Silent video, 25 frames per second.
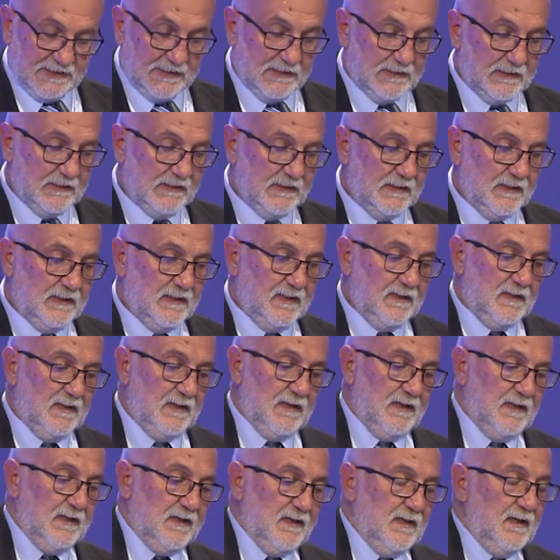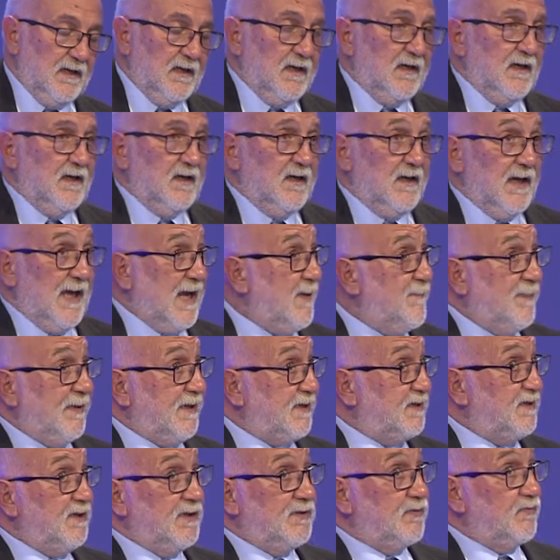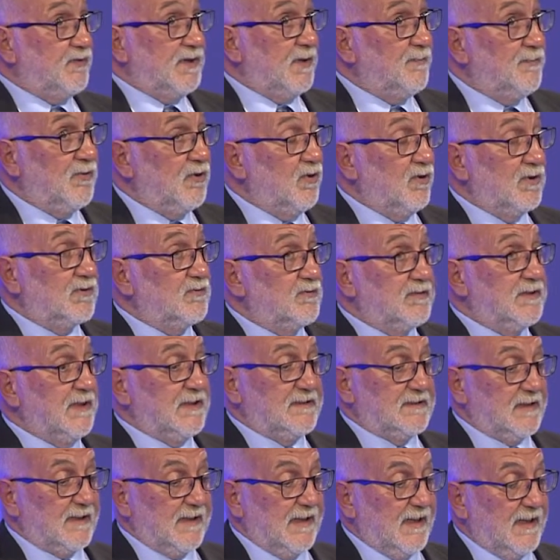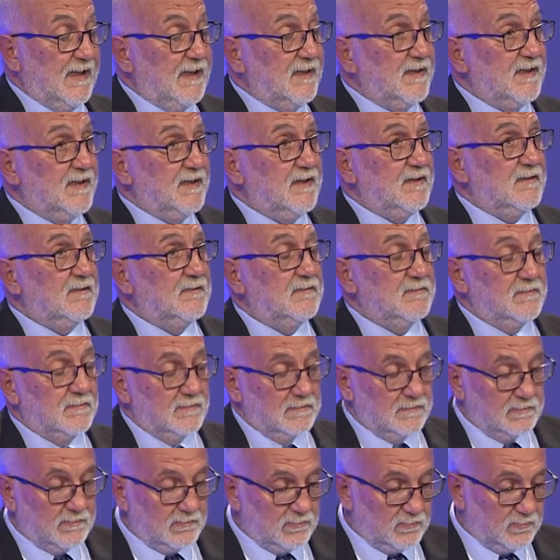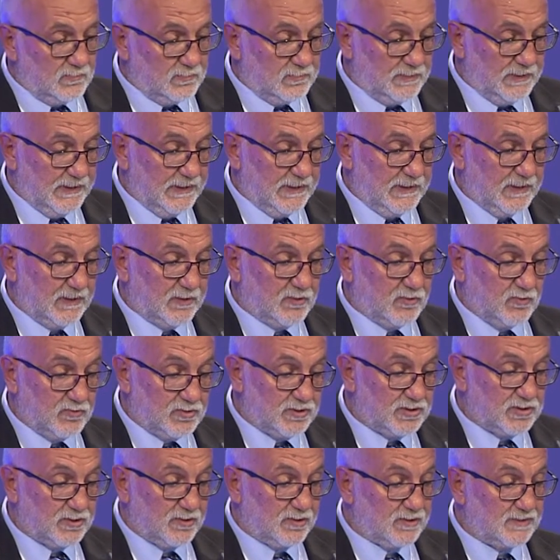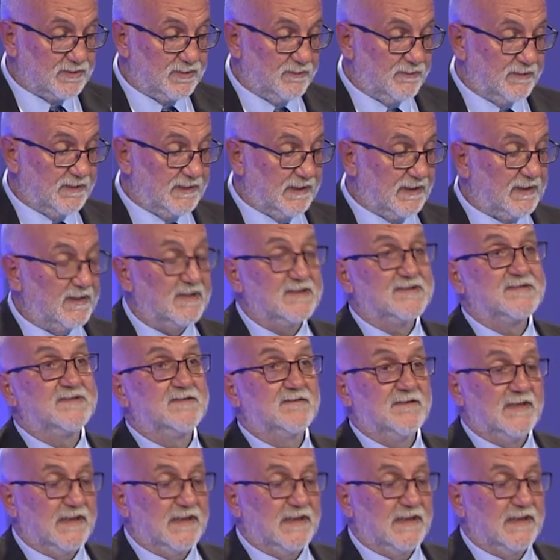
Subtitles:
a limited number of bases of epigenomes. You can imagine the complexity of